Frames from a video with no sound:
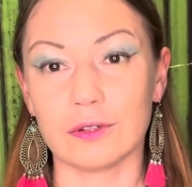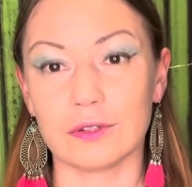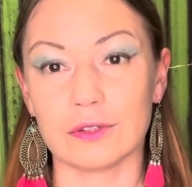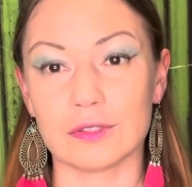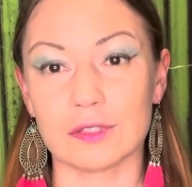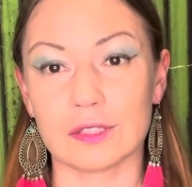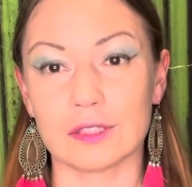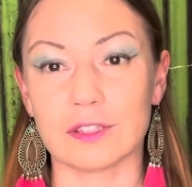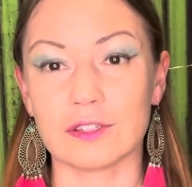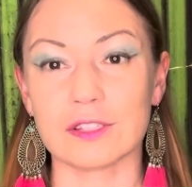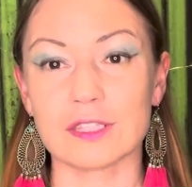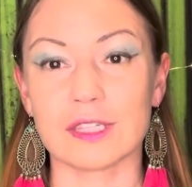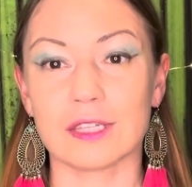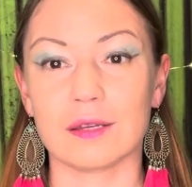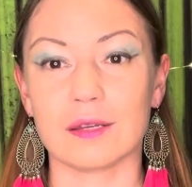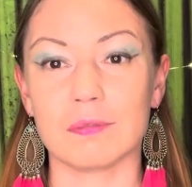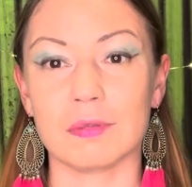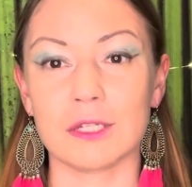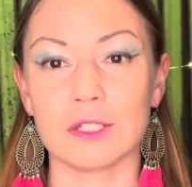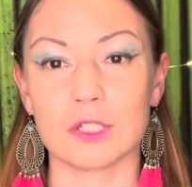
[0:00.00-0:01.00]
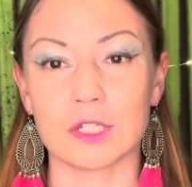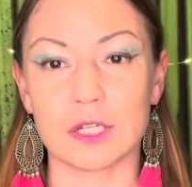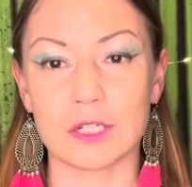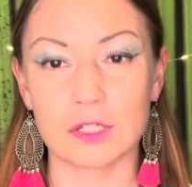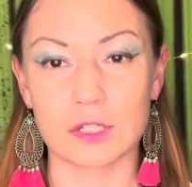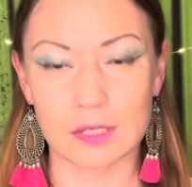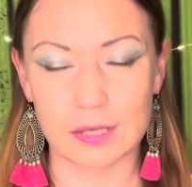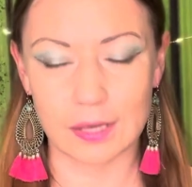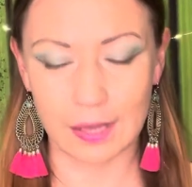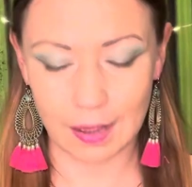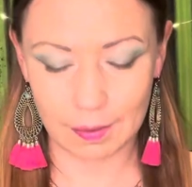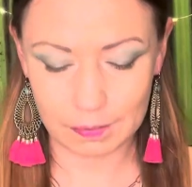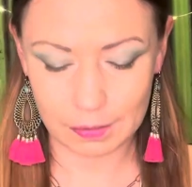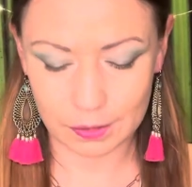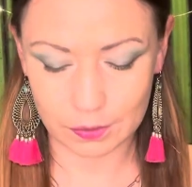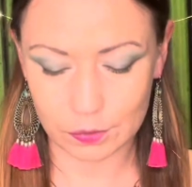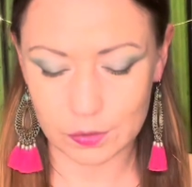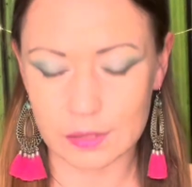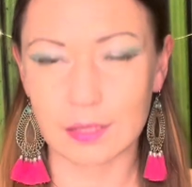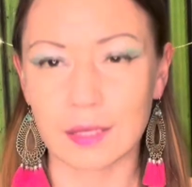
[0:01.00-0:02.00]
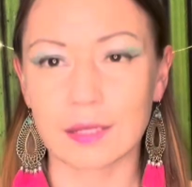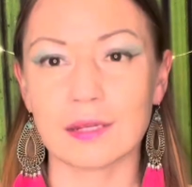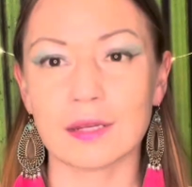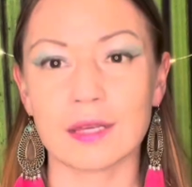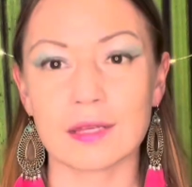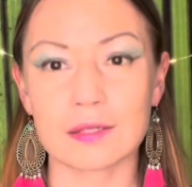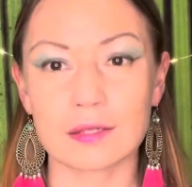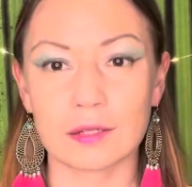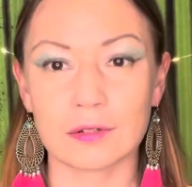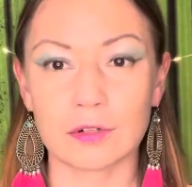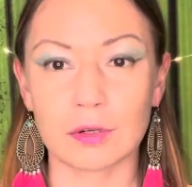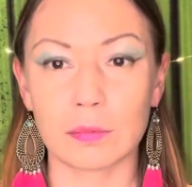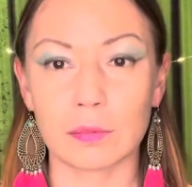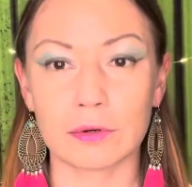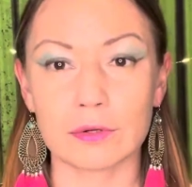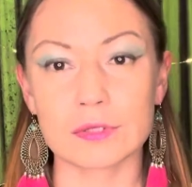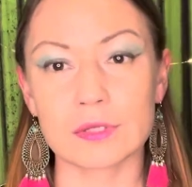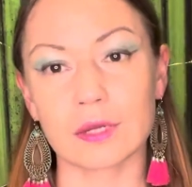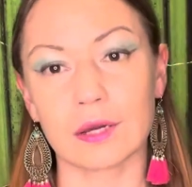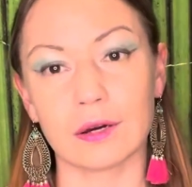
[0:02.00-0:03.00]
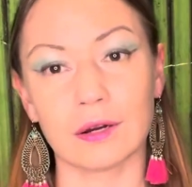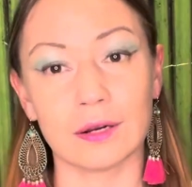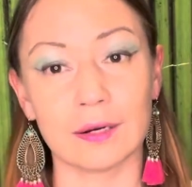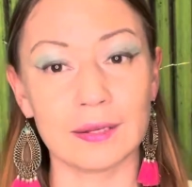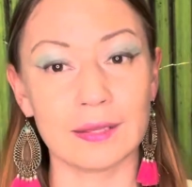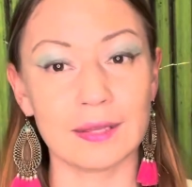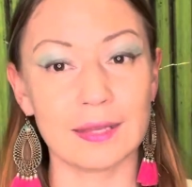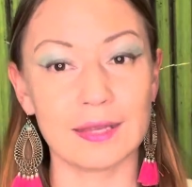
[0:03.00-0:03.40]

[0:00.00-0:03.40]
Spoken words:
Because it looks like big changes are happening with that Death and Reverse card.